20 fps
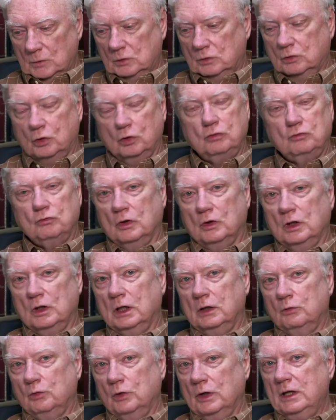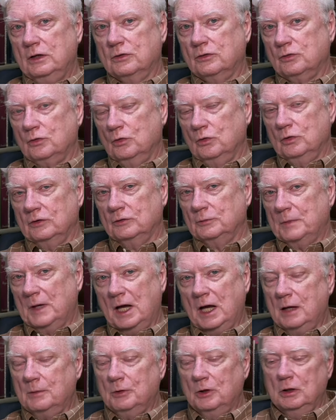Couldn't really read through his
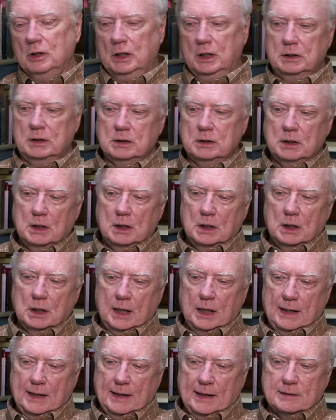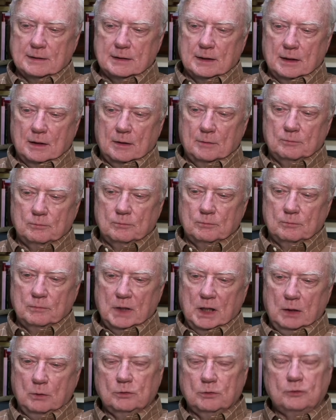Bible, and and um,
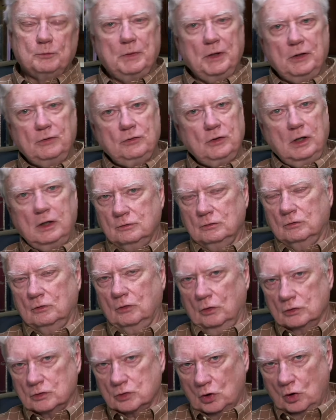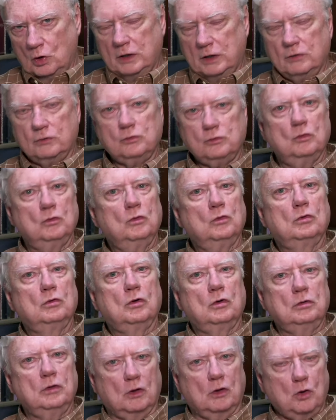he was busy, of course, going through
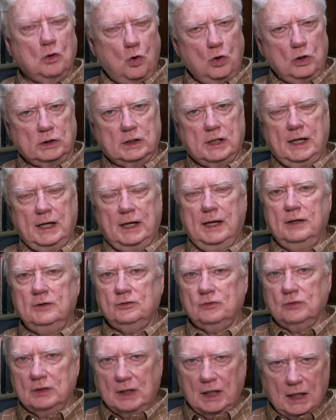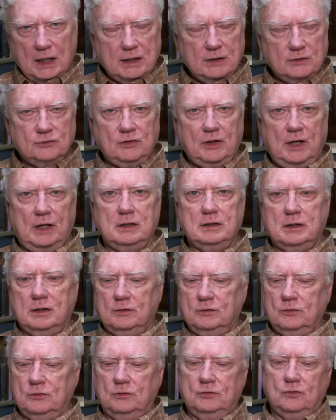the court case and getting
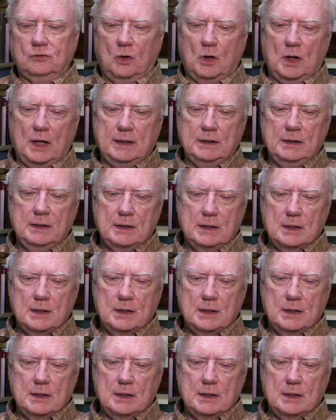sentenced and so on.